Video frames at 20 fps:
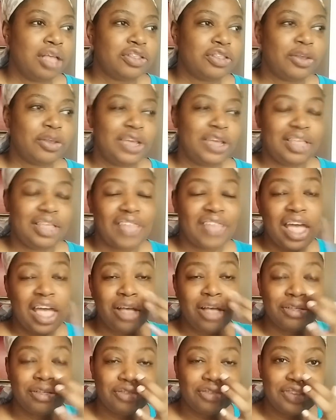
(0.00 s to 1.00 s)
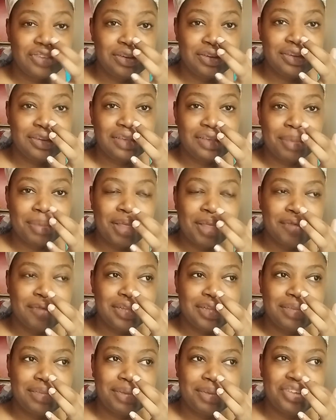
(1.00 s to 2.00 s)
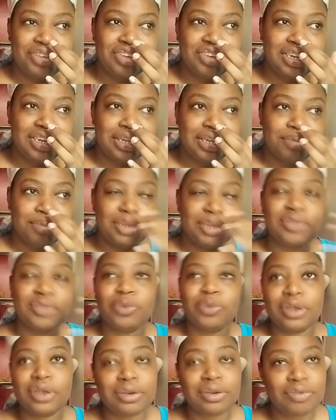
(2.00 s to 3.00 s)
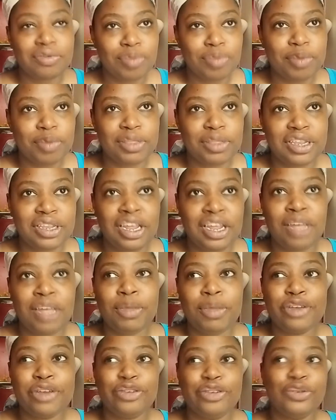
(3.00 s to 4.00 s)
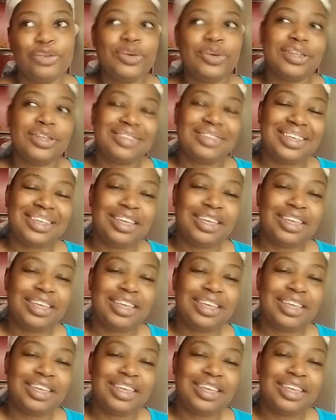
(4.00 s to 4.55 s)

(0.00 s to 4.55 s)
So yeah, that other series, I'm not really mentioning it because one, I don't remember the name, and two, it's